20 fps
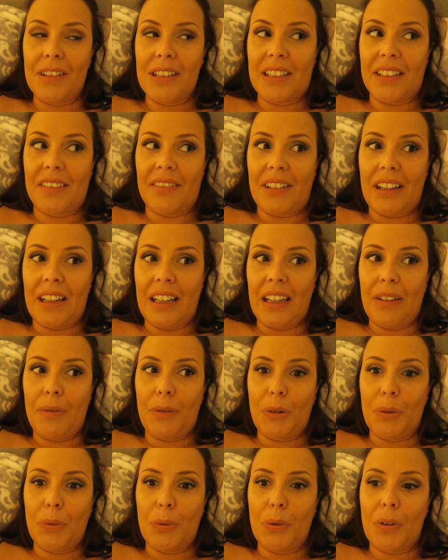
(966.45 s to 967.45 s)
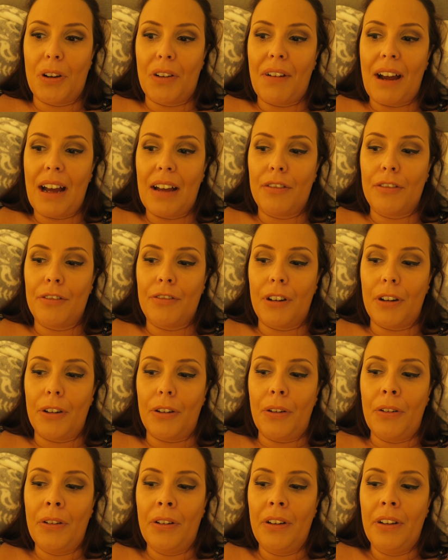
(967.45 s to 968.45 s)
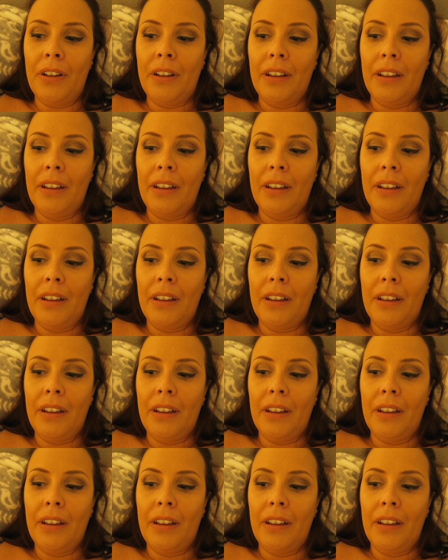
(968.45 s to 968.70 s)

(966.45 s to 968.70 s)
we didn't really want to walk around for long.